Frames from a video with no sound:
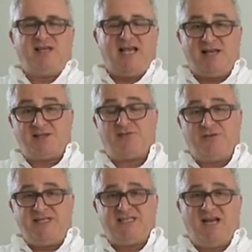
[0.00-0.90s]
the
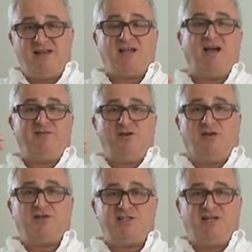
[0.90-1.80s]
S3 does, I've
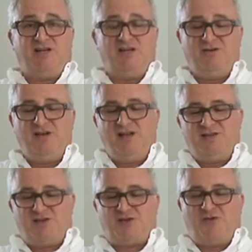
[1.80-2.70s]
got to show you
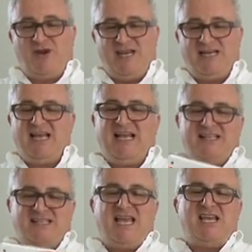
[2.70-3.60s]
the screen.
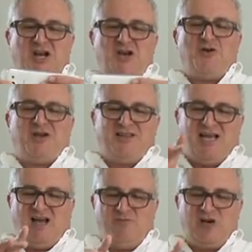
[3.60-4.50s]
Take a look at
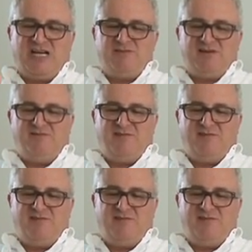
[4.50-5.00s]
that. I'm running a bit of